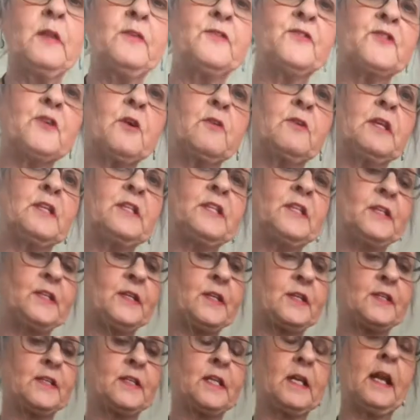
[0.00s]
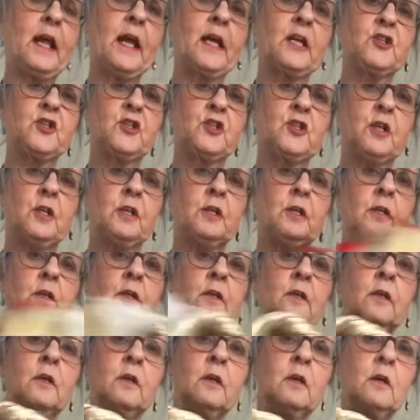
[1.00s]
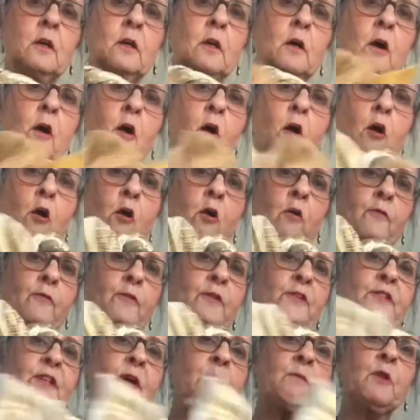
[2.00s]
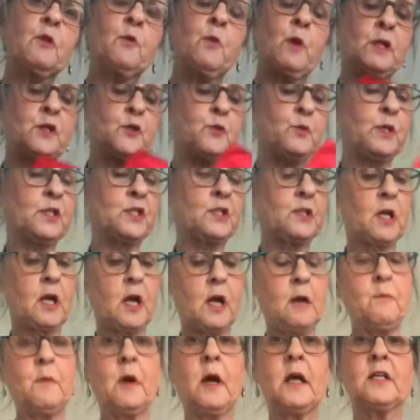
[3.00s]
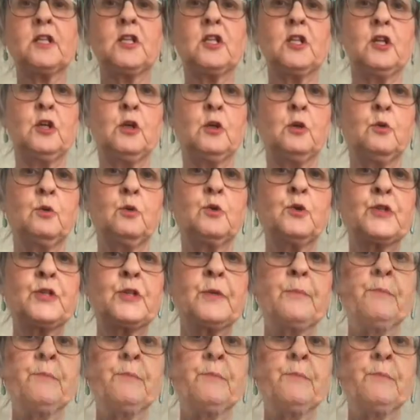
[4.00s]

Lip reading: So this is a selection of some of the ones which I might use.